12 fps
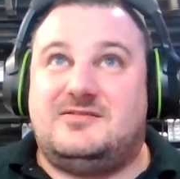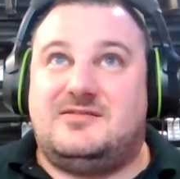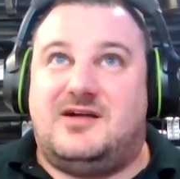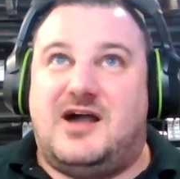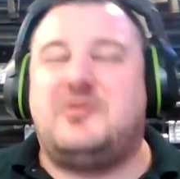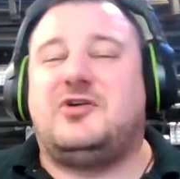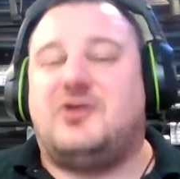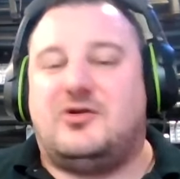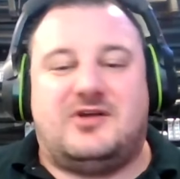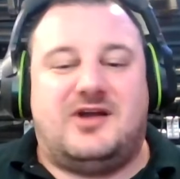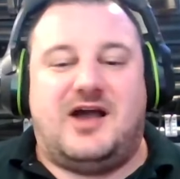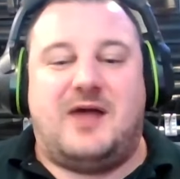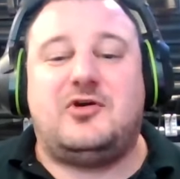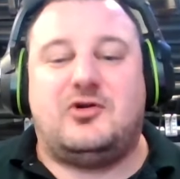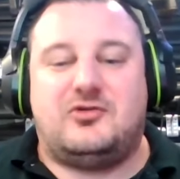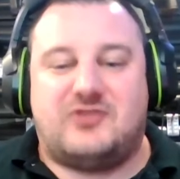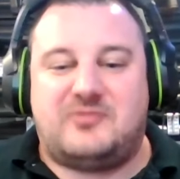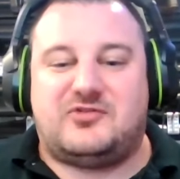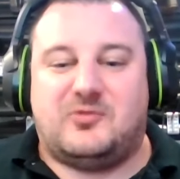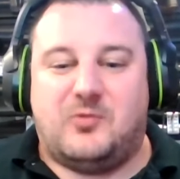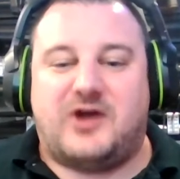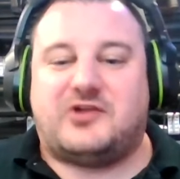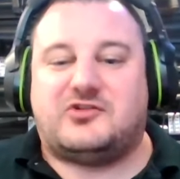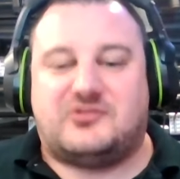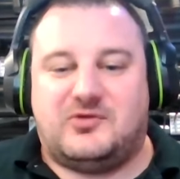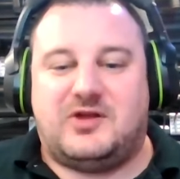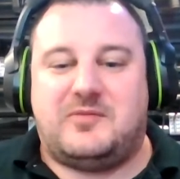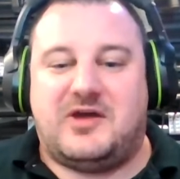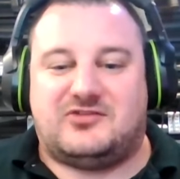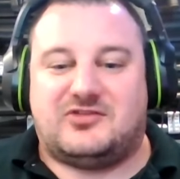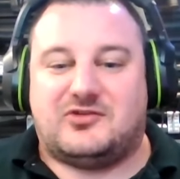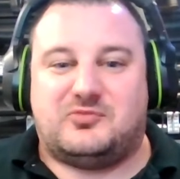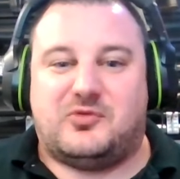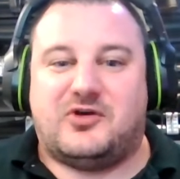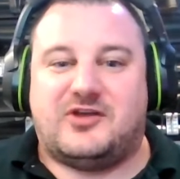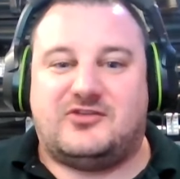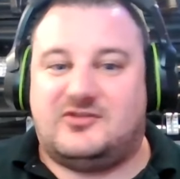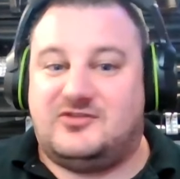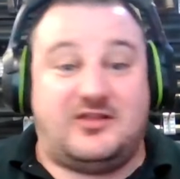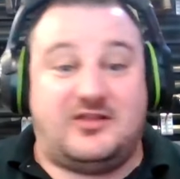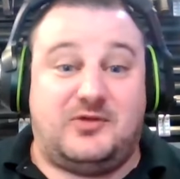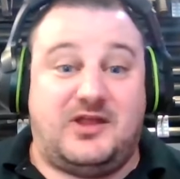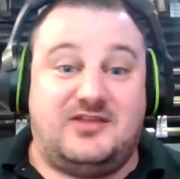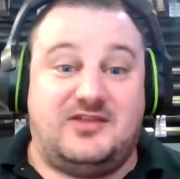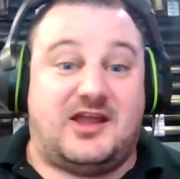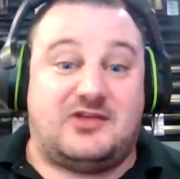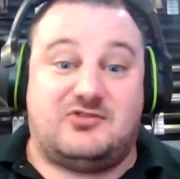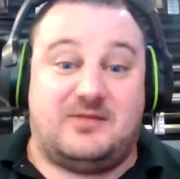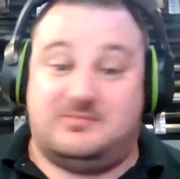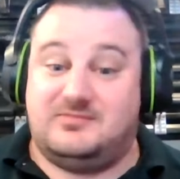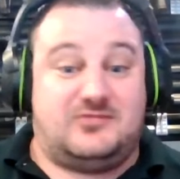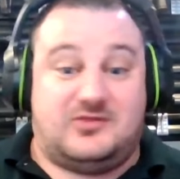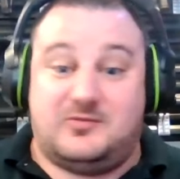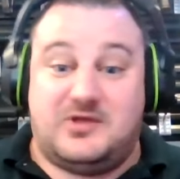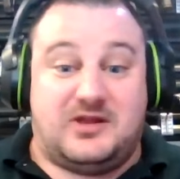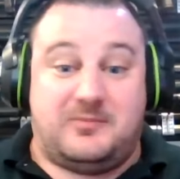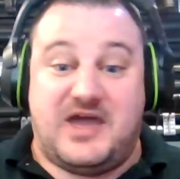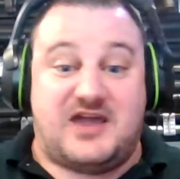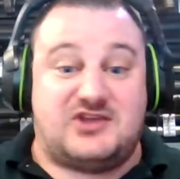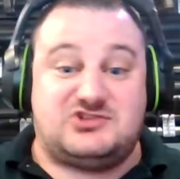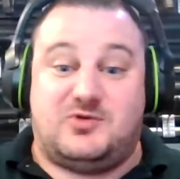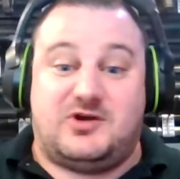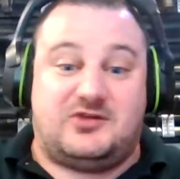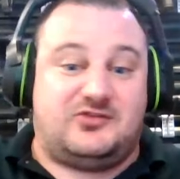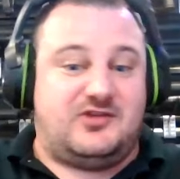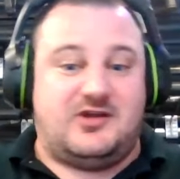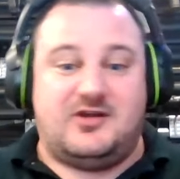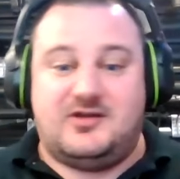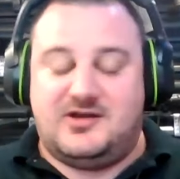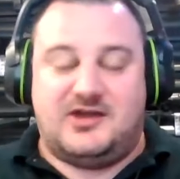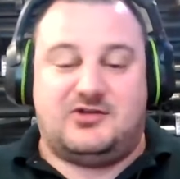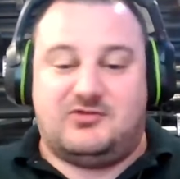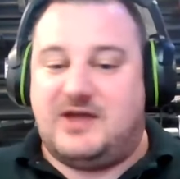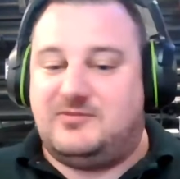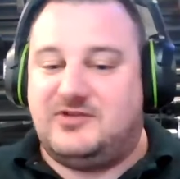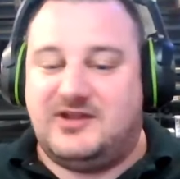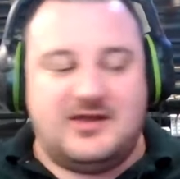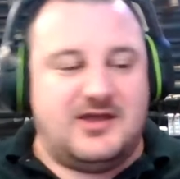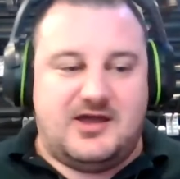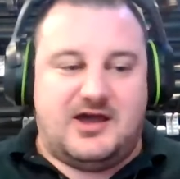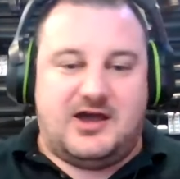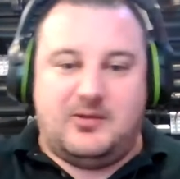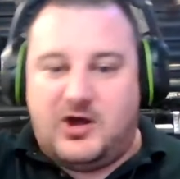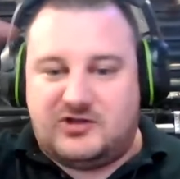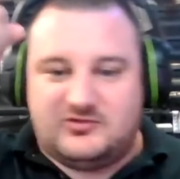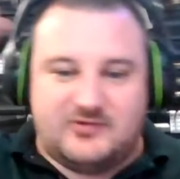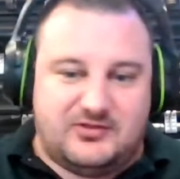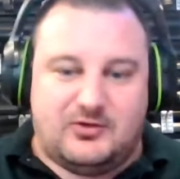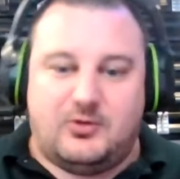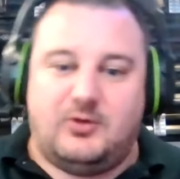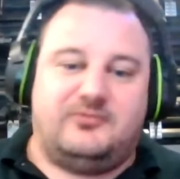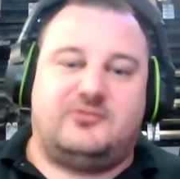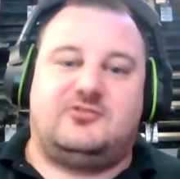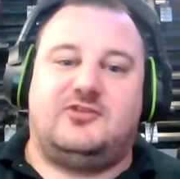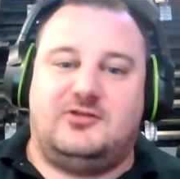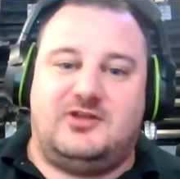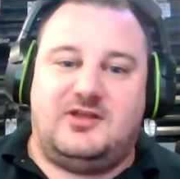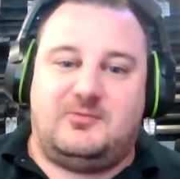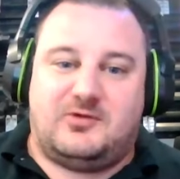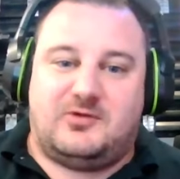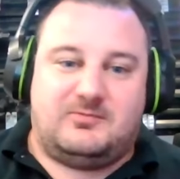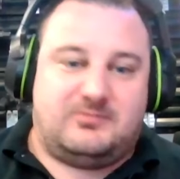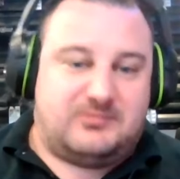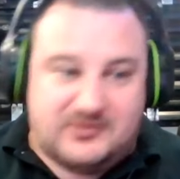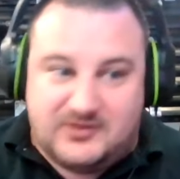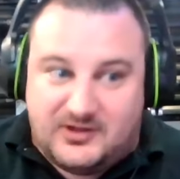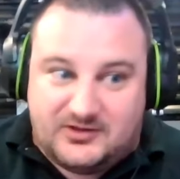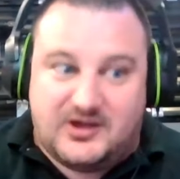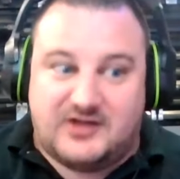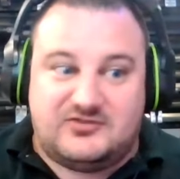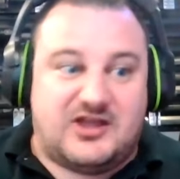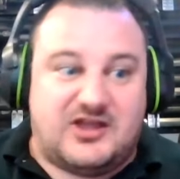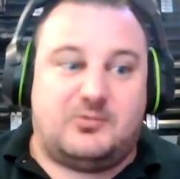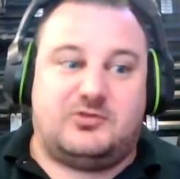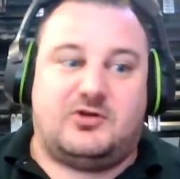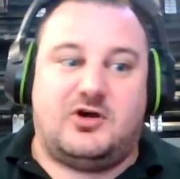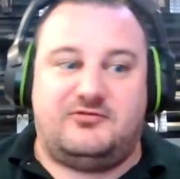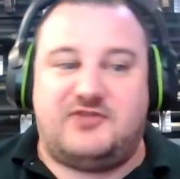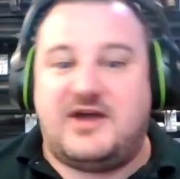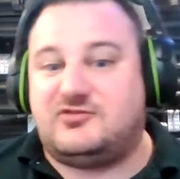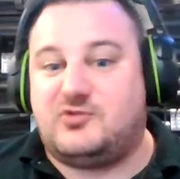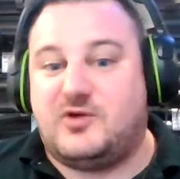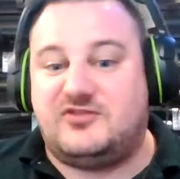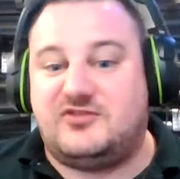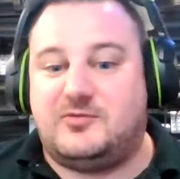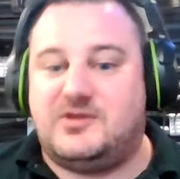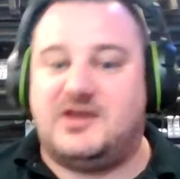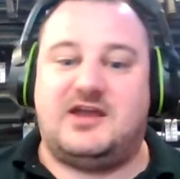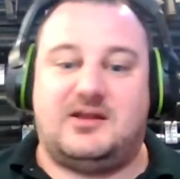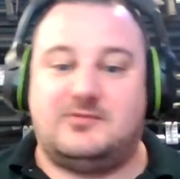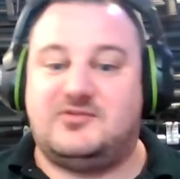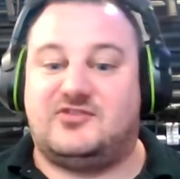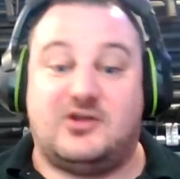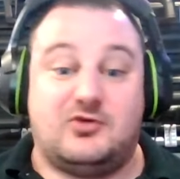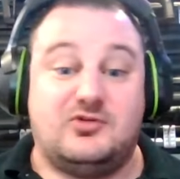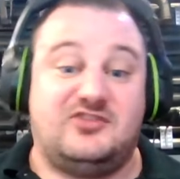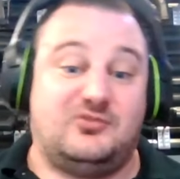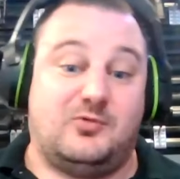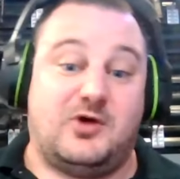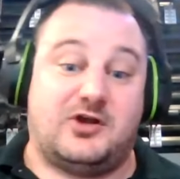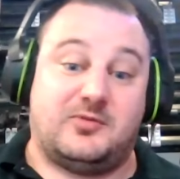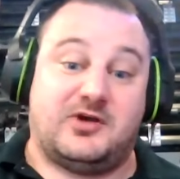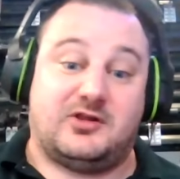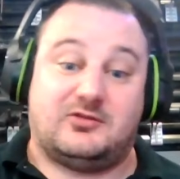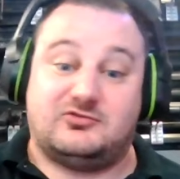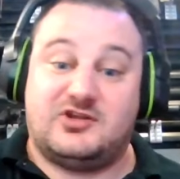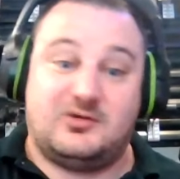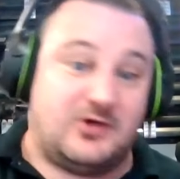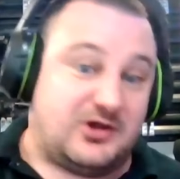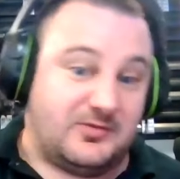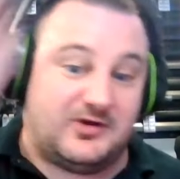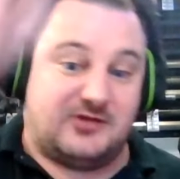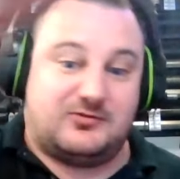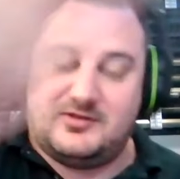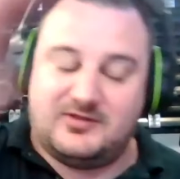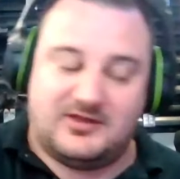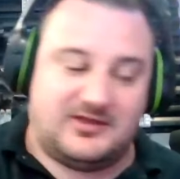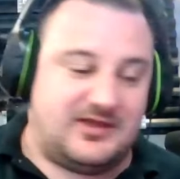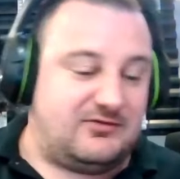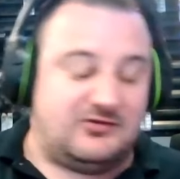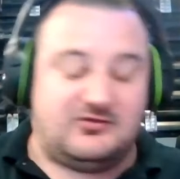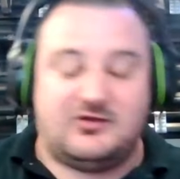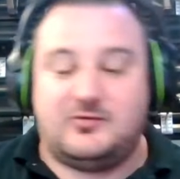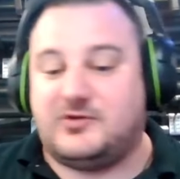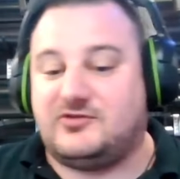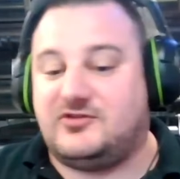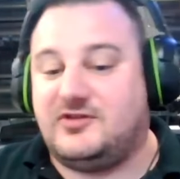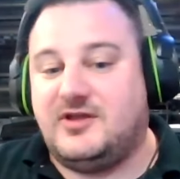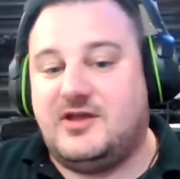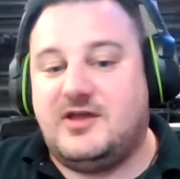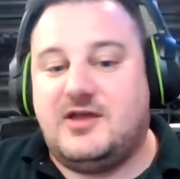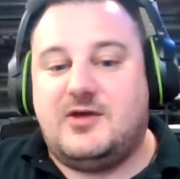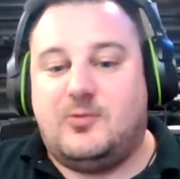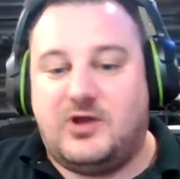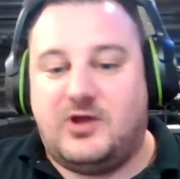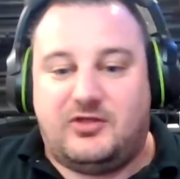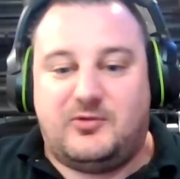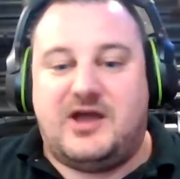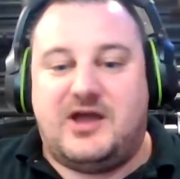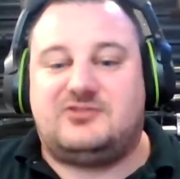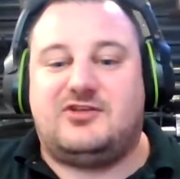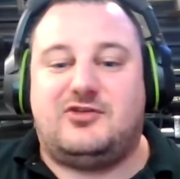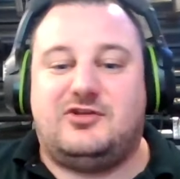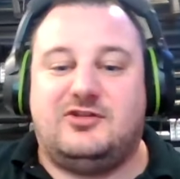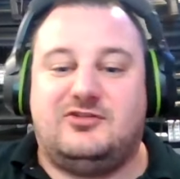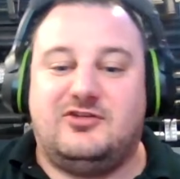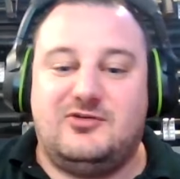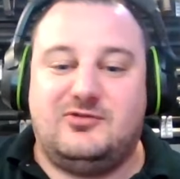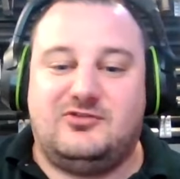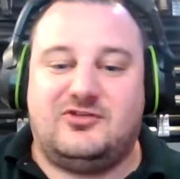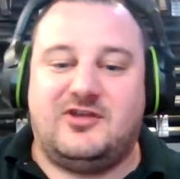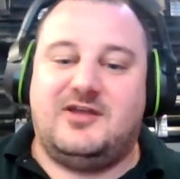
I'm gonna go. I'm gonna grab some waters and run them out to those boys. That's what I did. I grabbed. We had a package nice. of waters there. I grabbed it. I walked around the whole facility, got in contact with all five squads that we had. I'm just like, who needs a water bottle? Drink the water bottle. Like every mm. single person. Went all the way out to the, the dunes,